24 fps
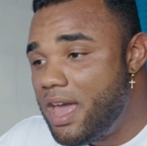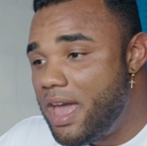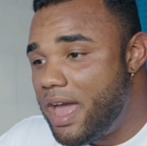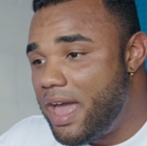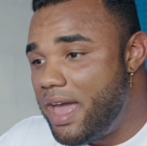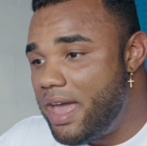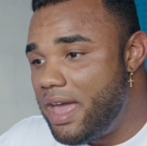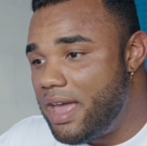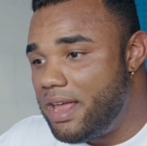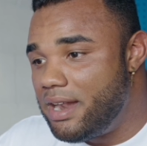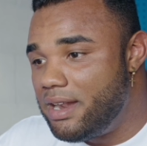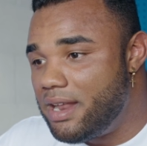
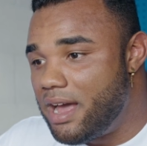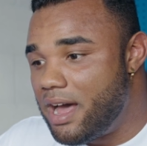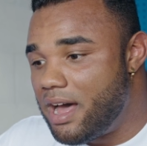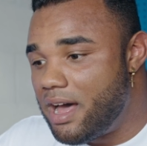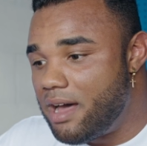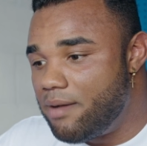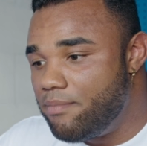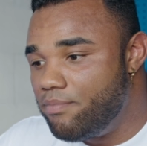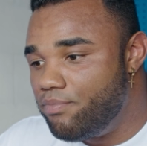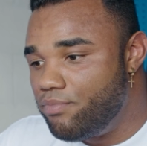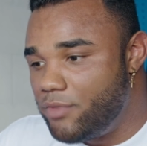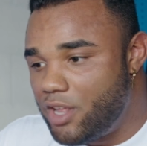and
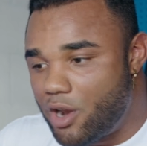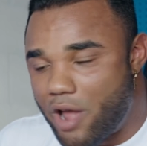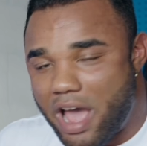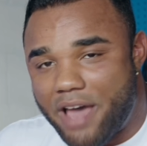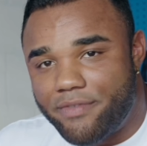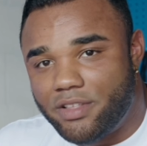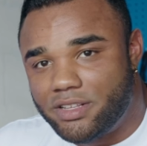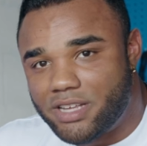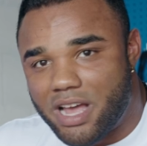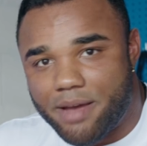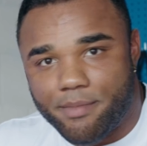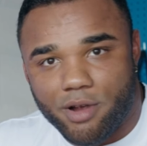you know,
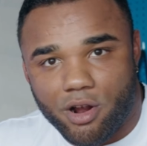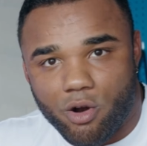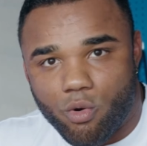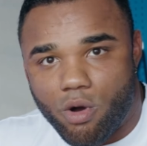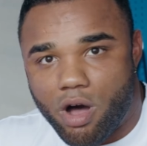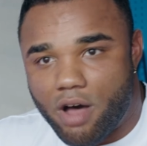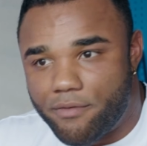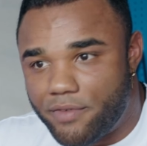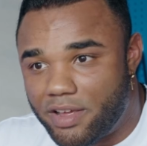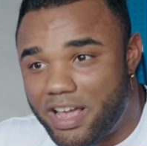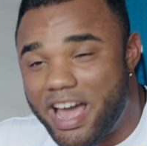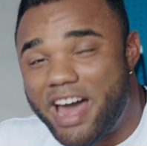have the timer go
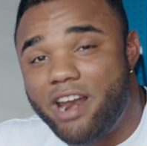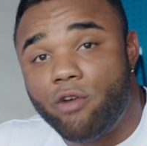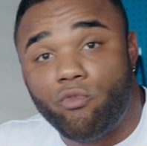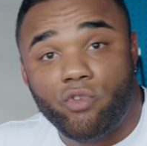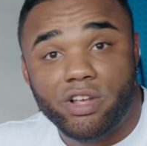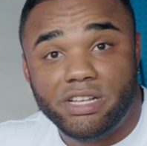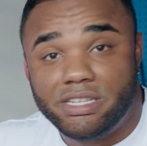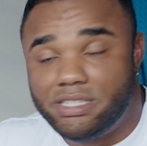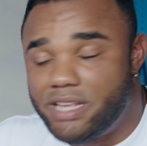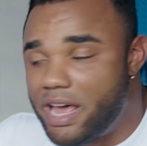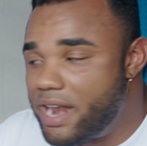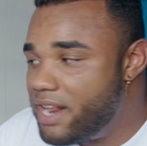off and kind of
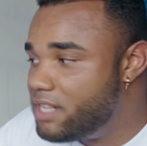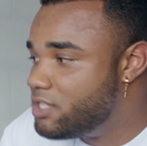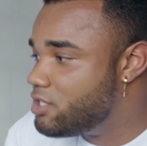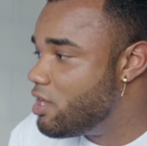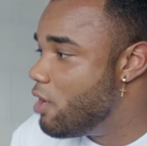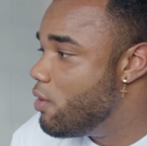reset it.